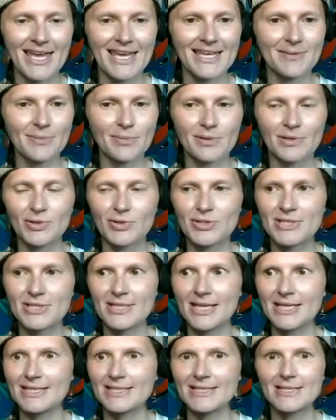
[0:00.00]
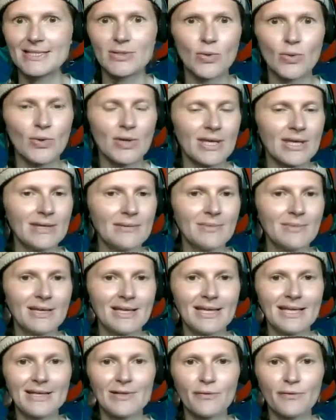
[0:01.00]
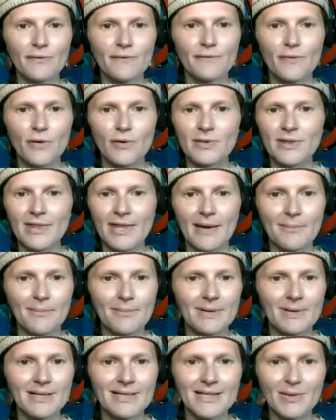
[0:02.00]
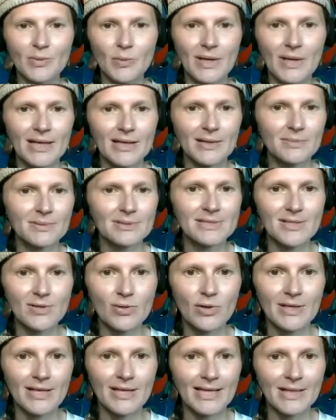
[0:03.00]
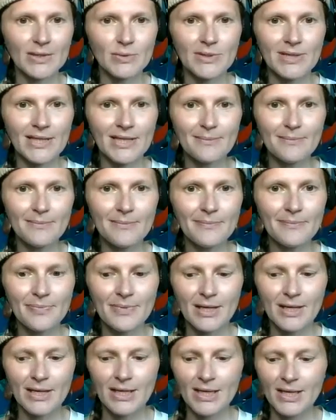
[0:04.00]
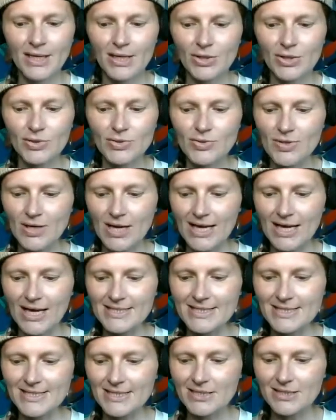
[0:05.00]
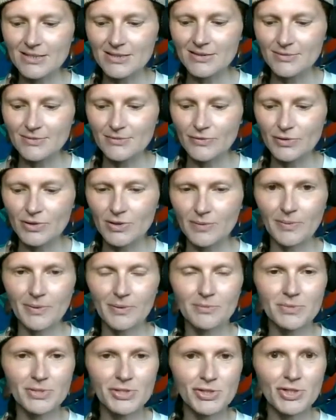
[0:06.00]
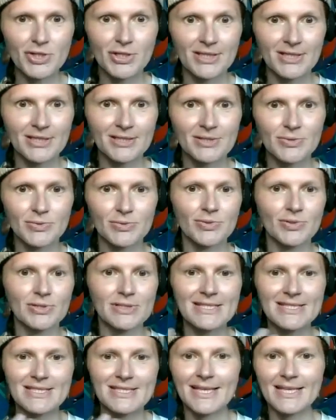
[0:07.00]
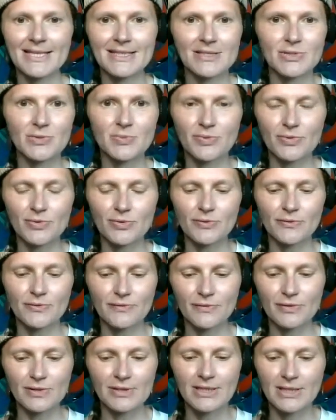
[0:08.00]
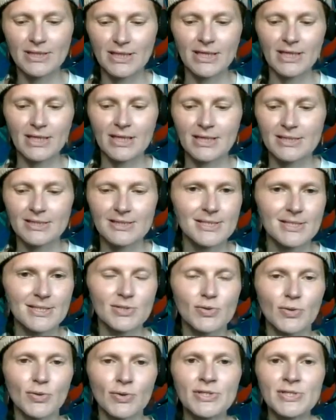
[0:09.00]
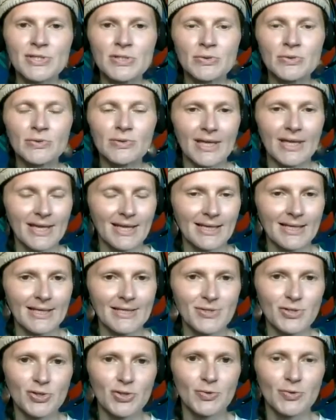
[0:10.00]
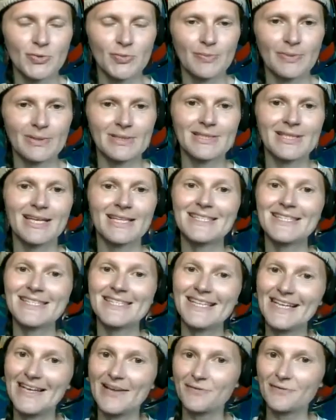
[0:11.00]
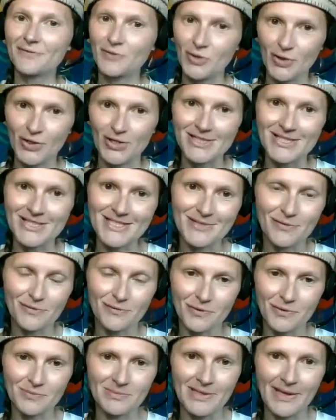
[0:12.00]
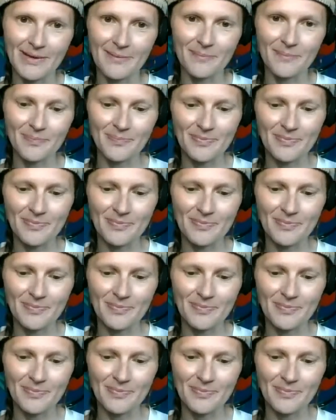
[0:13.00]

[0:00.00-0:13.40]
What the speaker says: because there is no email, no phone number available to connect with them, to ask for the permission to translate those beautiful stories into English, but I still haven't heard from them.